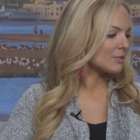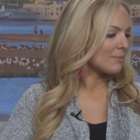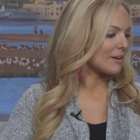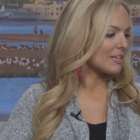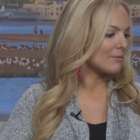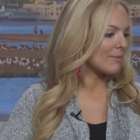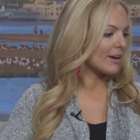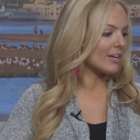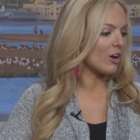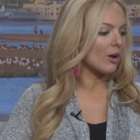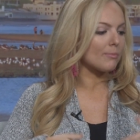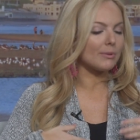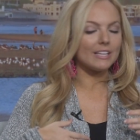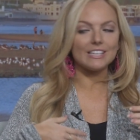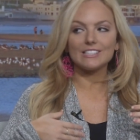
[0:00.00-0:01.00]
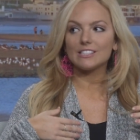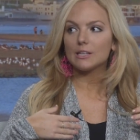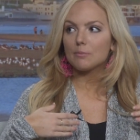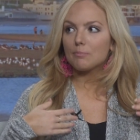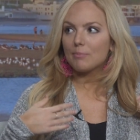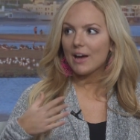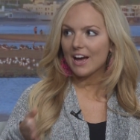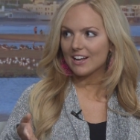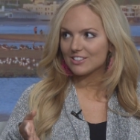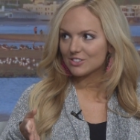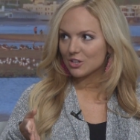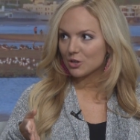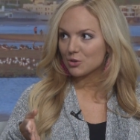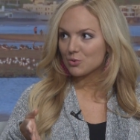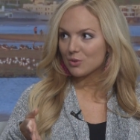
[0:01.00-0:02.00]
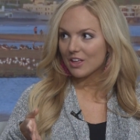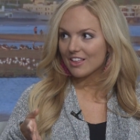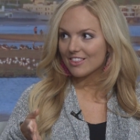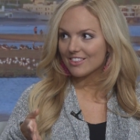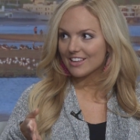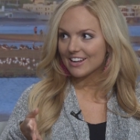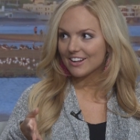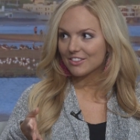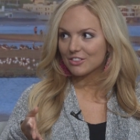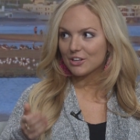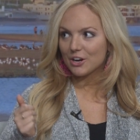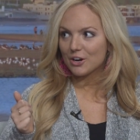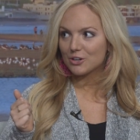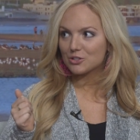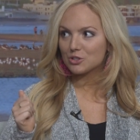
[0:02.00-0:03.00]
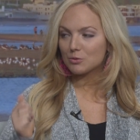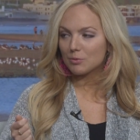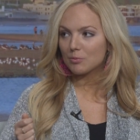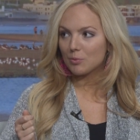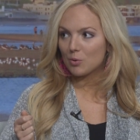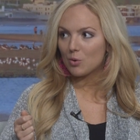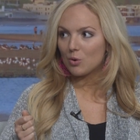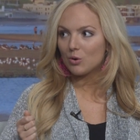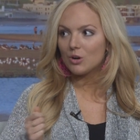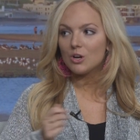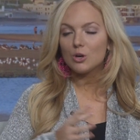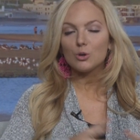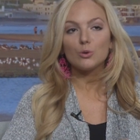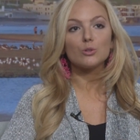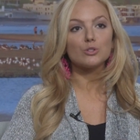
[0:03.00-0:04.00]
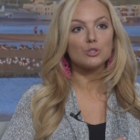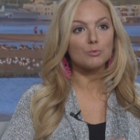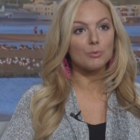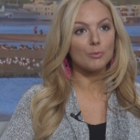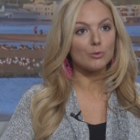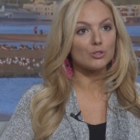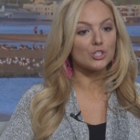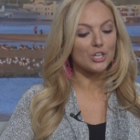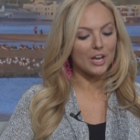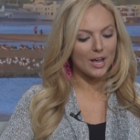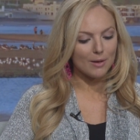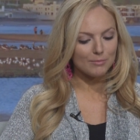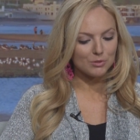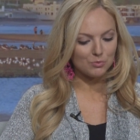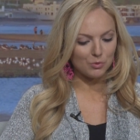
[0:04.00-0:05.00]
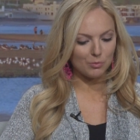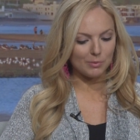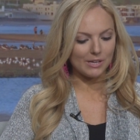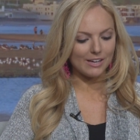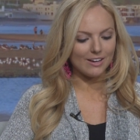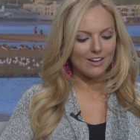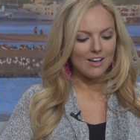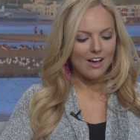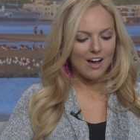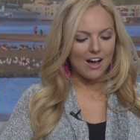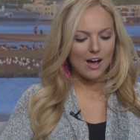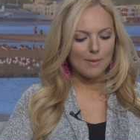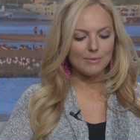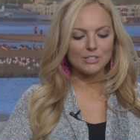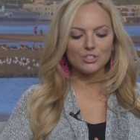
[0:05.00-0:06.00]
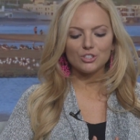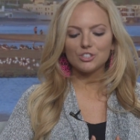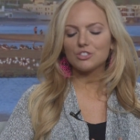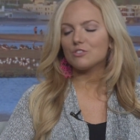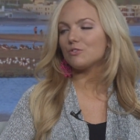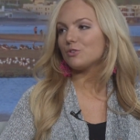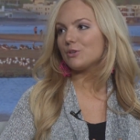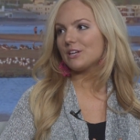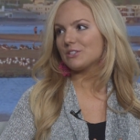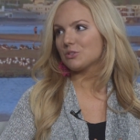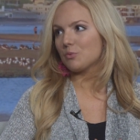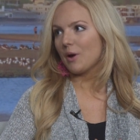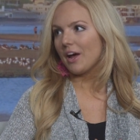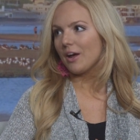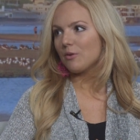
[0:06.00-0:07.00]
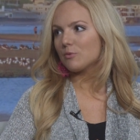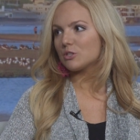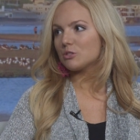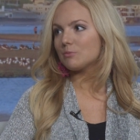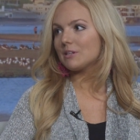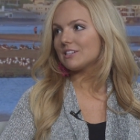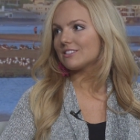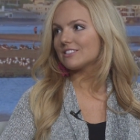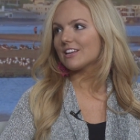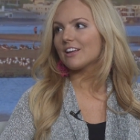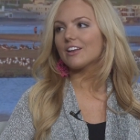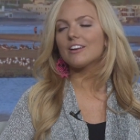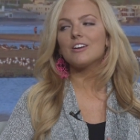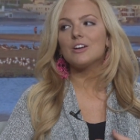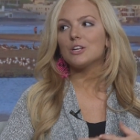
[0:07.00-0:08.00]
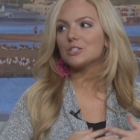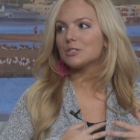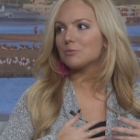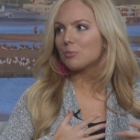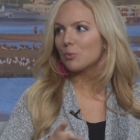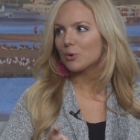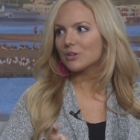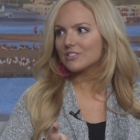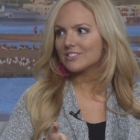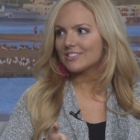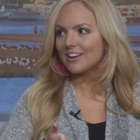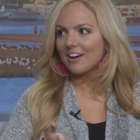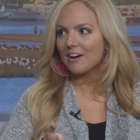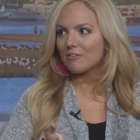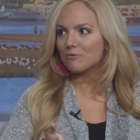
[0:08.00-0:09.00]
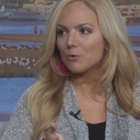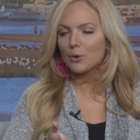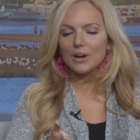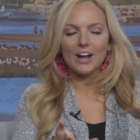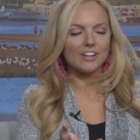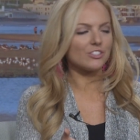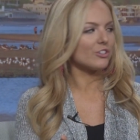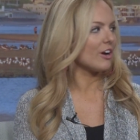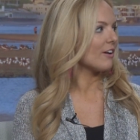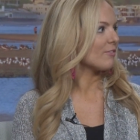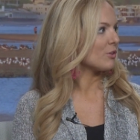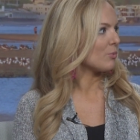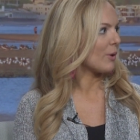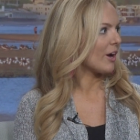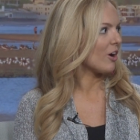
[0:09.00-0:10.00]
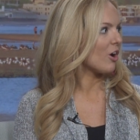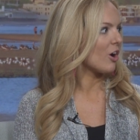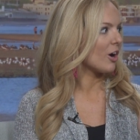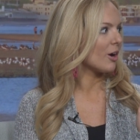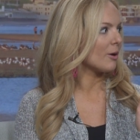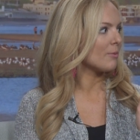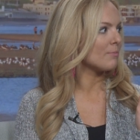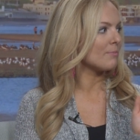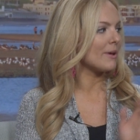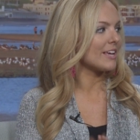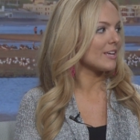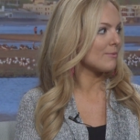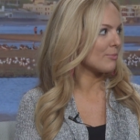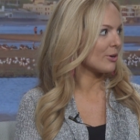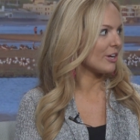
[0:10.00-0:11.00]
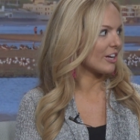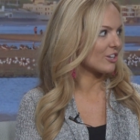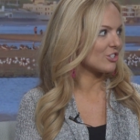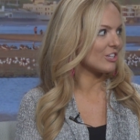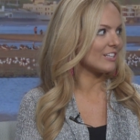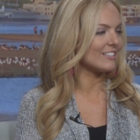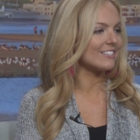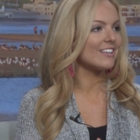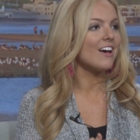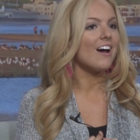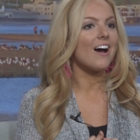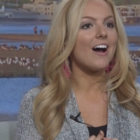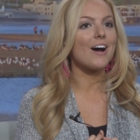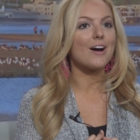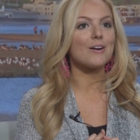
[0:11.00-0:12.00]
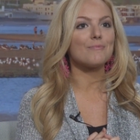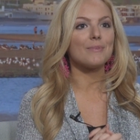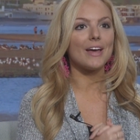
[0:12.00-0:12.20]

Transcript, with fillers: spending money on placing bets on who they think their Super Bowl, yes. who the Super Bowl champs will be. Um, it's just a few days away, which means that sports uh, everywhere are making predictions. Um,